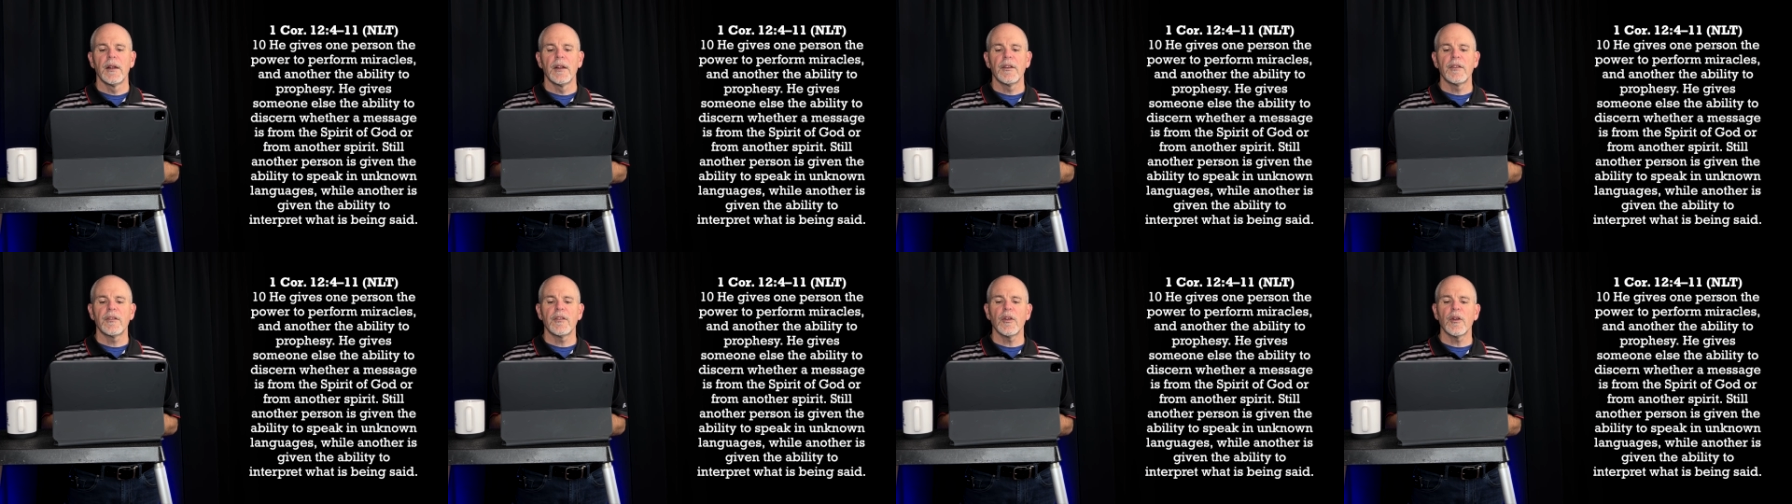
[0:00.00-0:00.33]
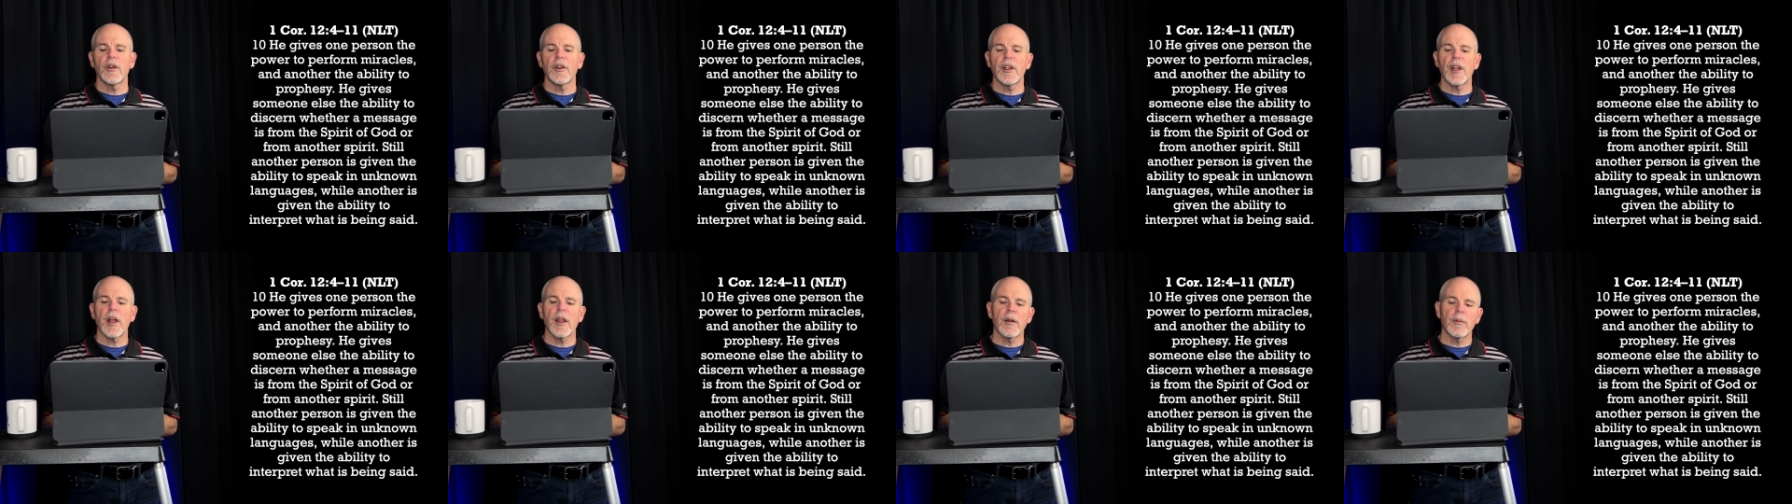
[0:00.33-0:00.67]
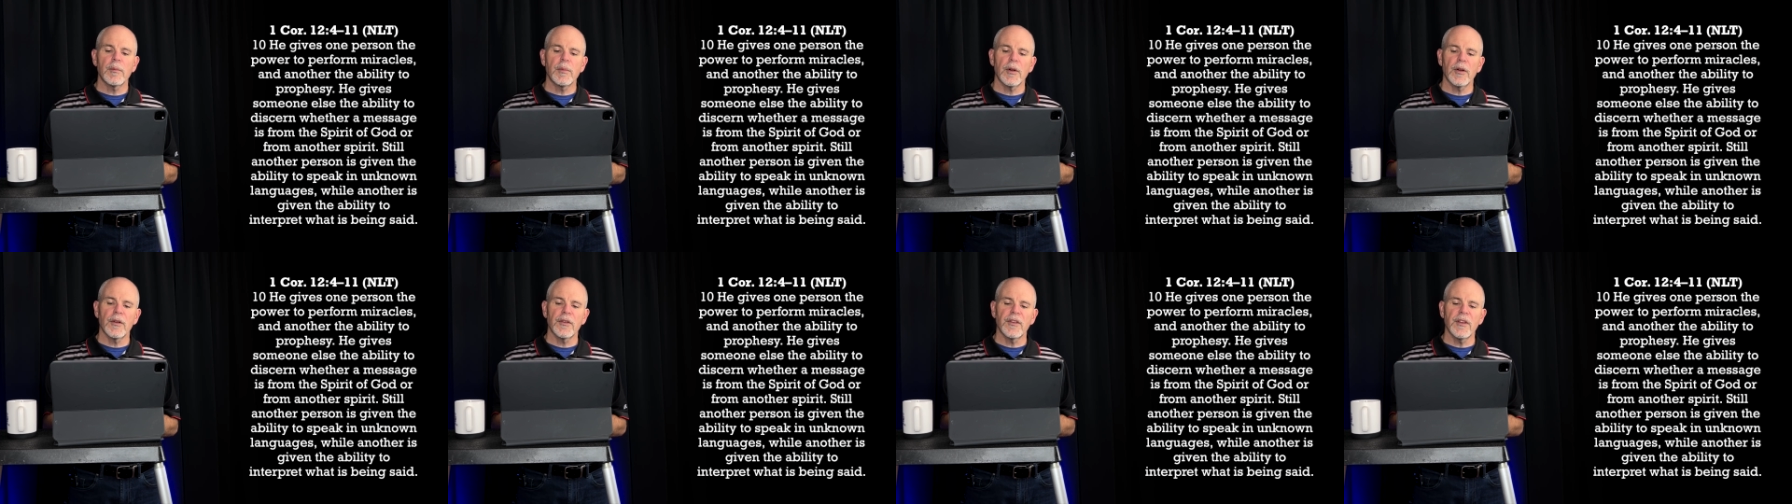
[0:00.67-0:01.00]
Still, another
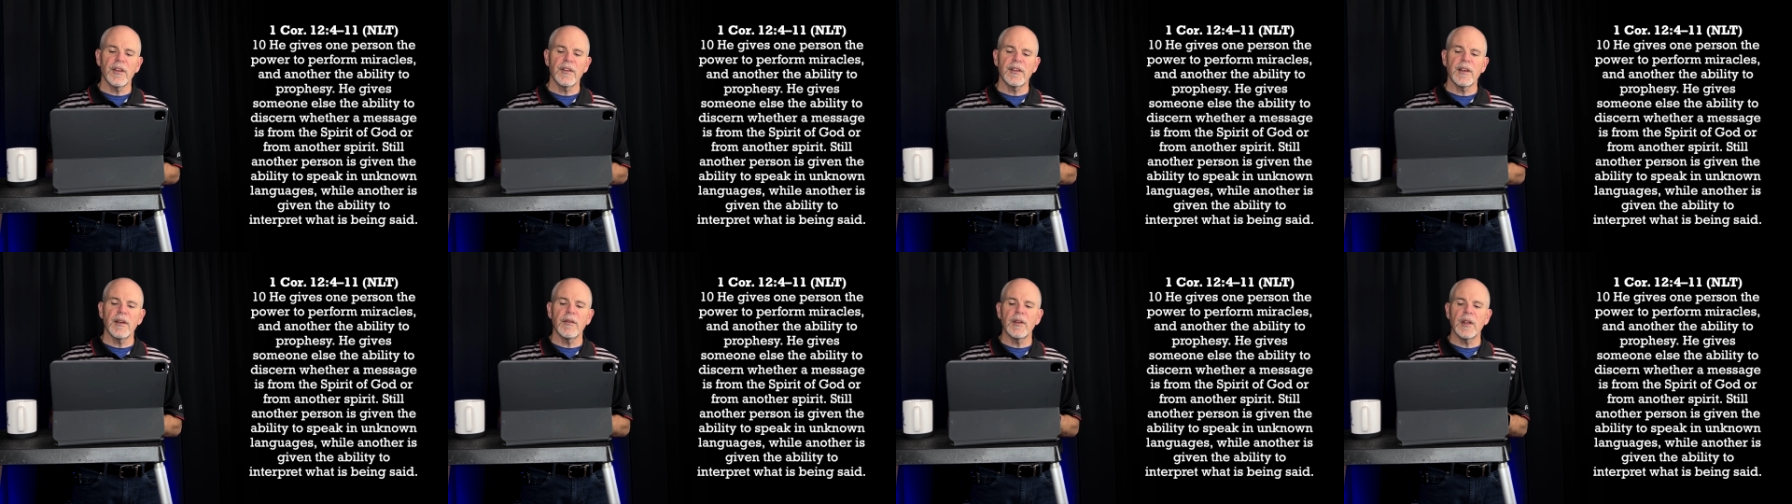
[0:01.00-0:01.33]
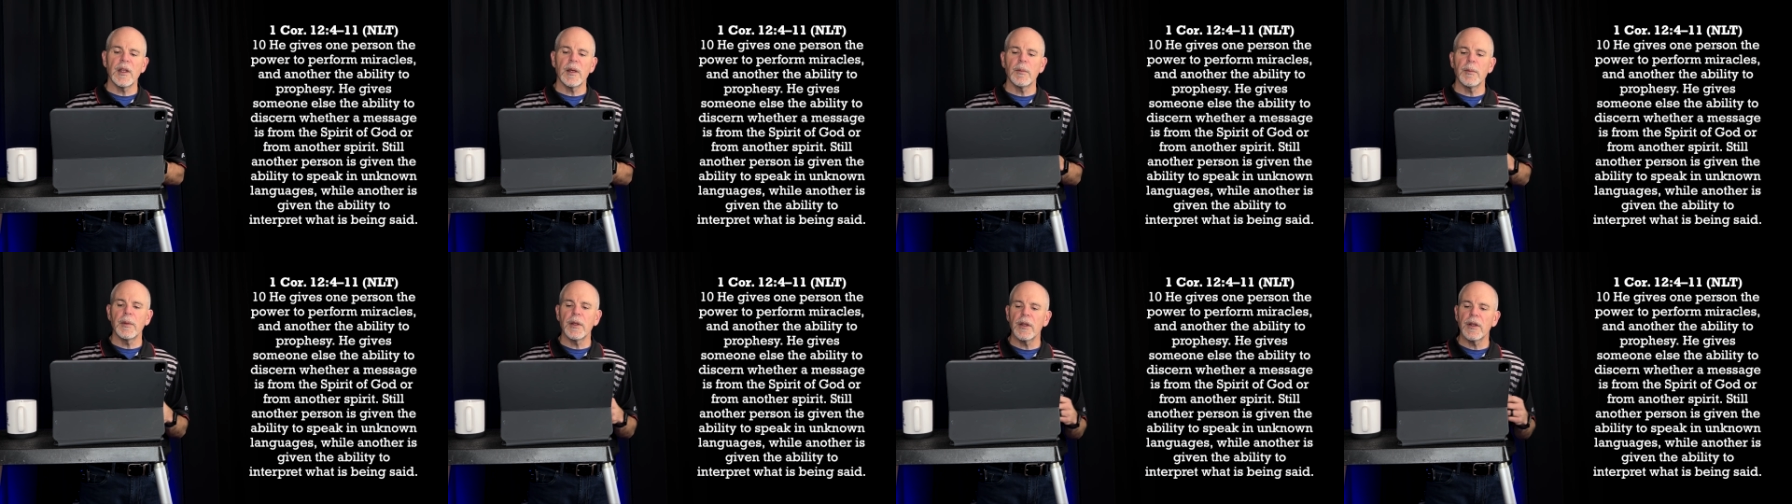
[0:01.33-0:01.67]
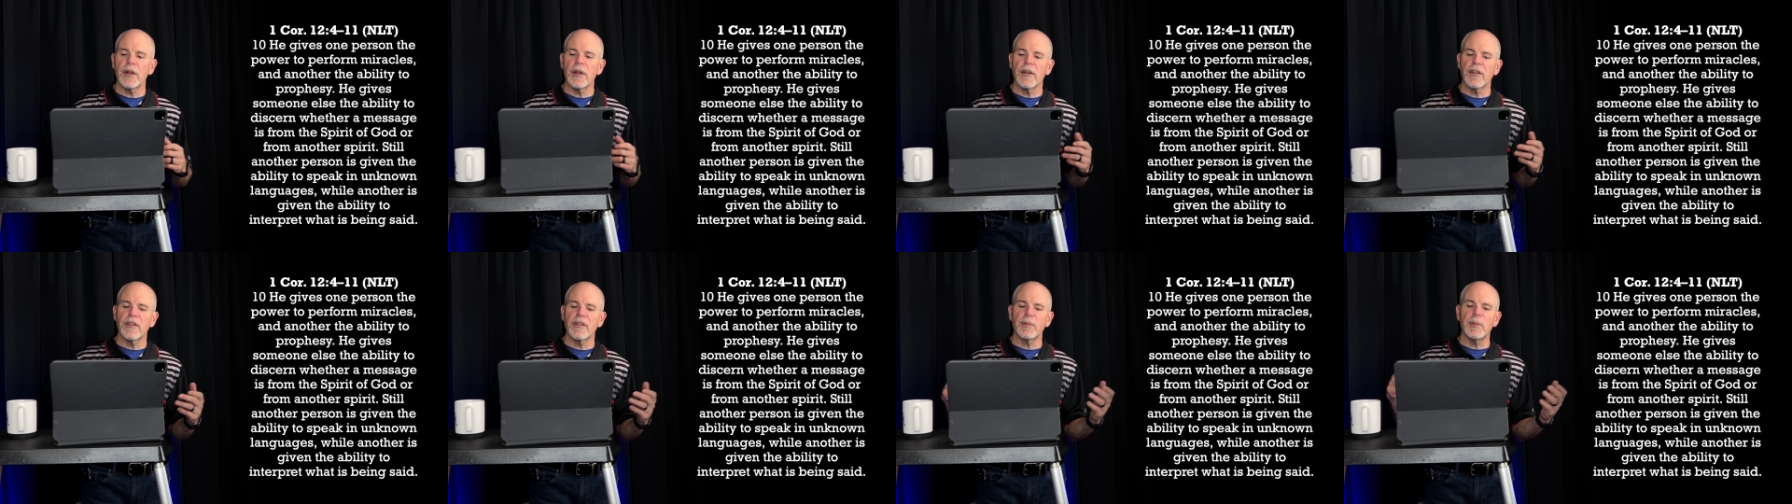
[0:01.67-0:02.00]
person is given the
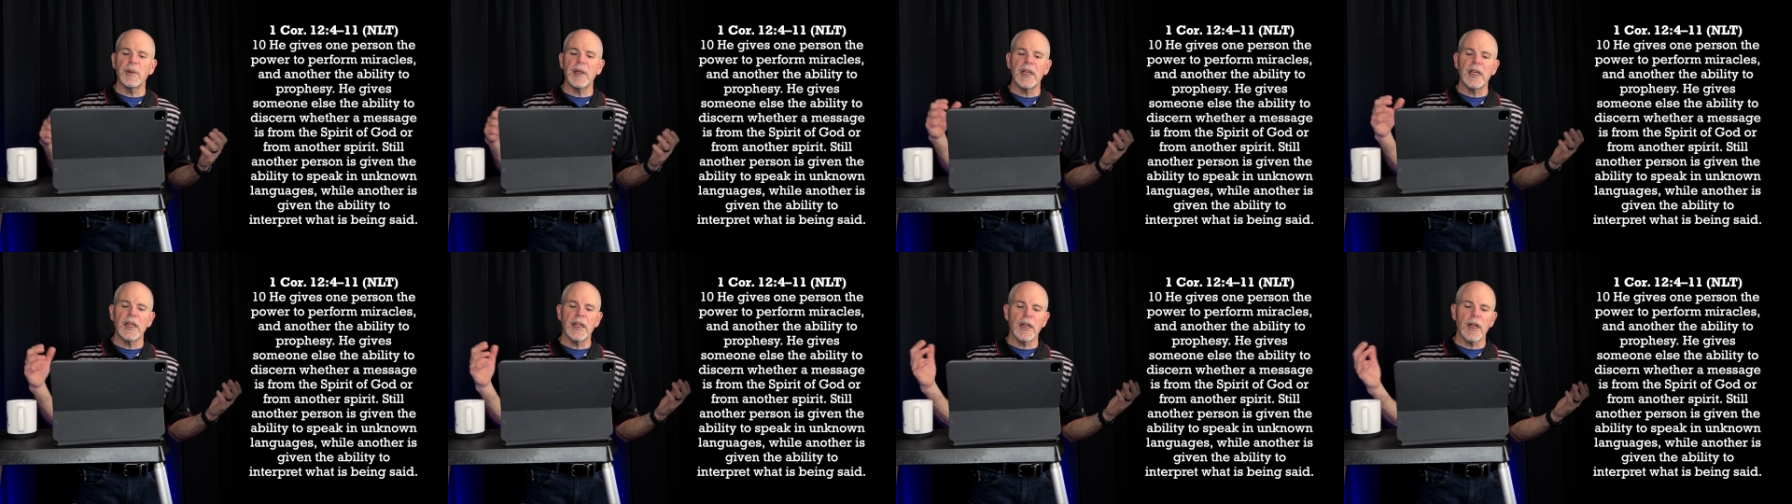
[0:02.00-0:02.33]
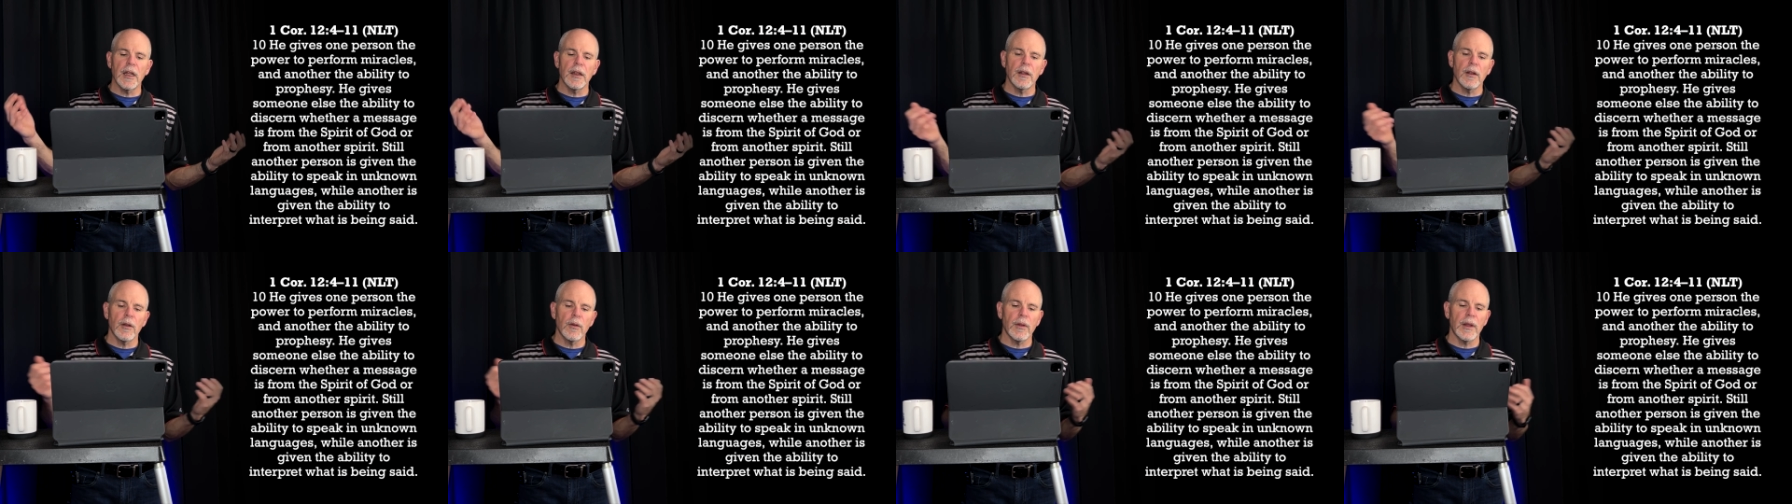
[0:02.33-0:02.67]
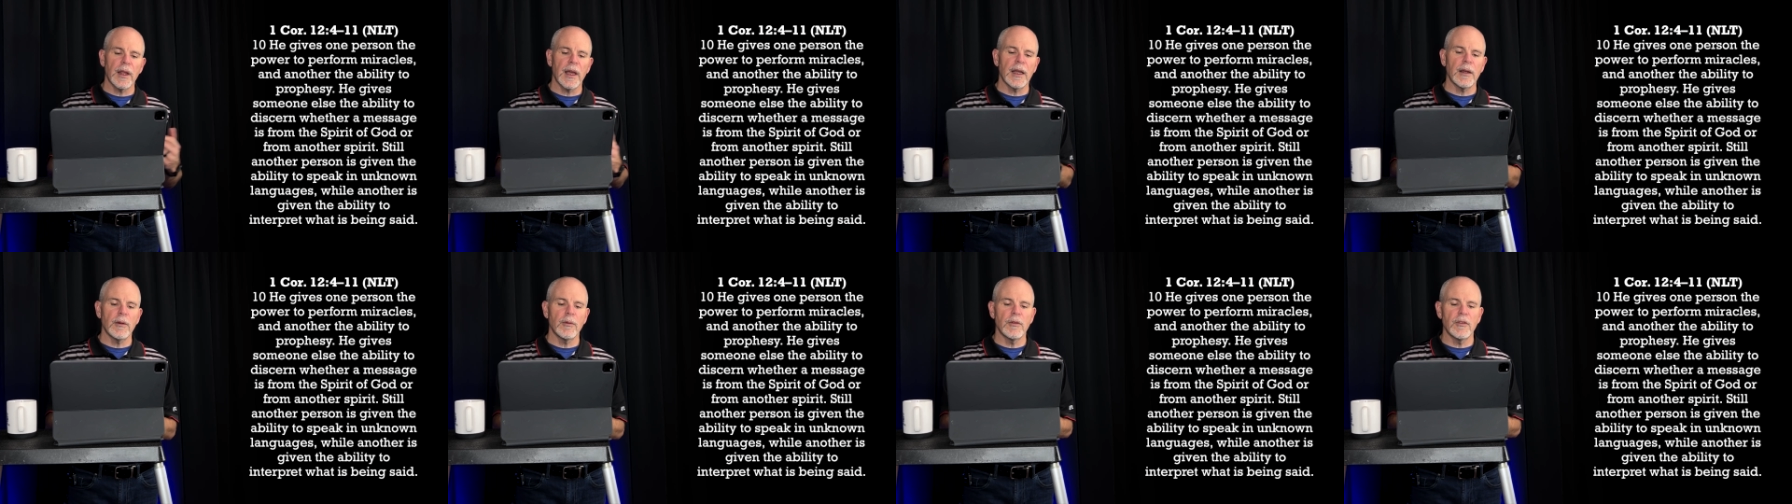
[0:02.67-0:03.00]
ability to speak in unknown
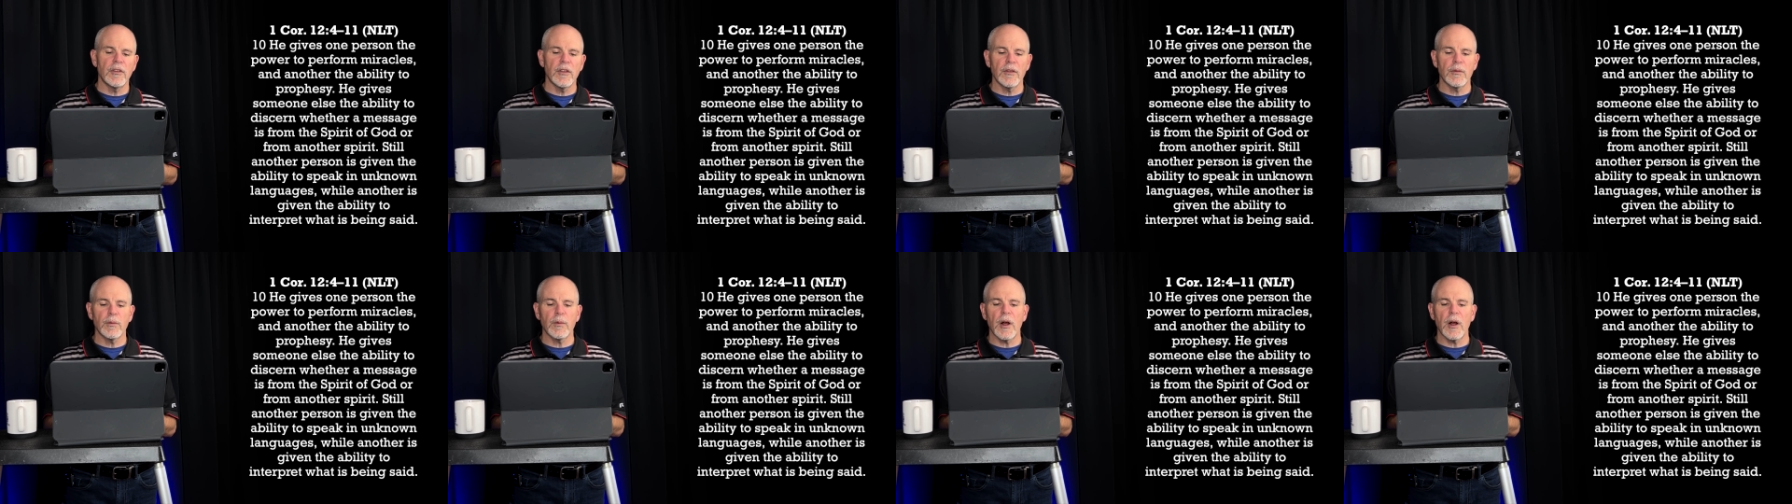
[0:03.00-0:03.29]
languages,